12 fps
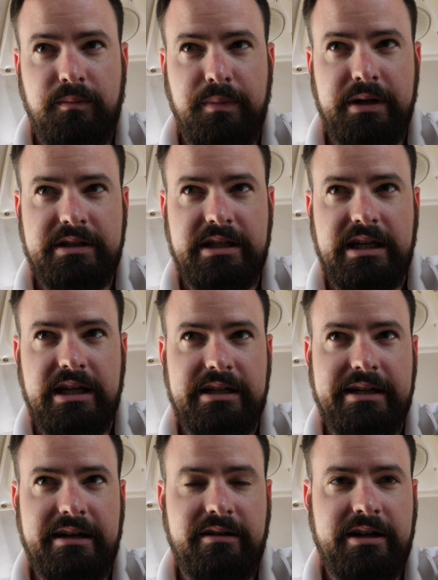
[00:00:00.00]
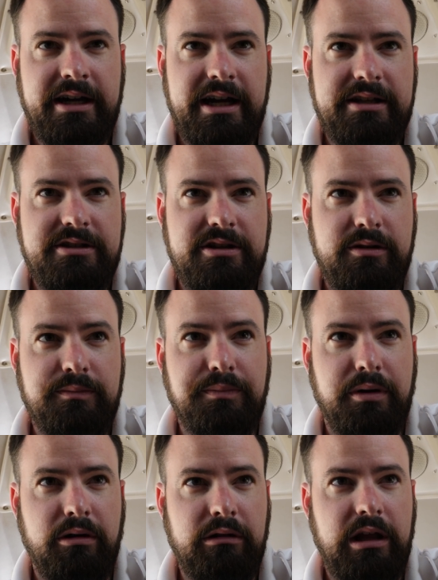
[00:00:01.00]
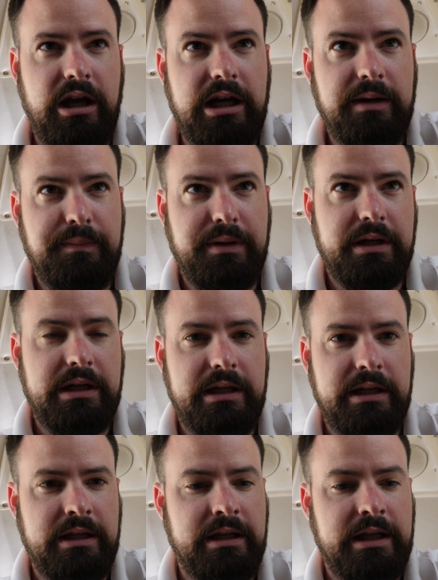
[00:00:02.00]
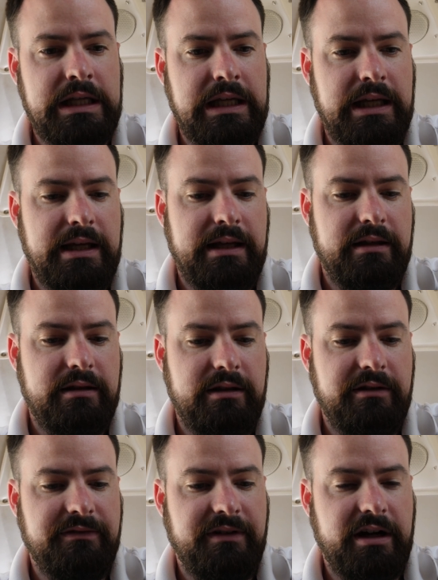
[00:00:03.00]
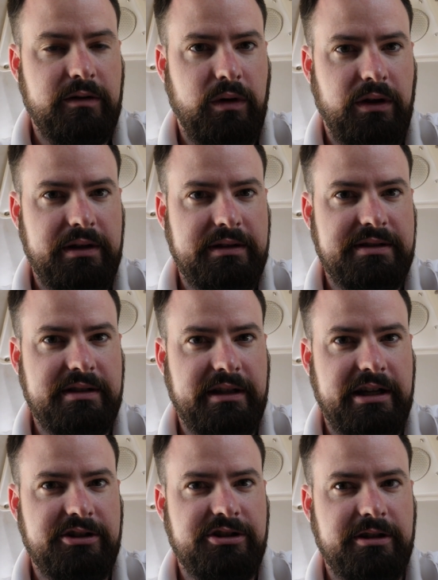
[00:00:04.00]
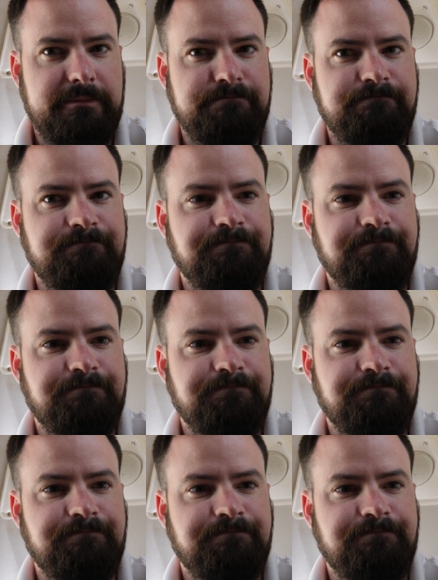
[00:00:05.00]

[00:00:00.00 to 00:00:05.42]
but to get it out, I had to pull up the firewall insulation,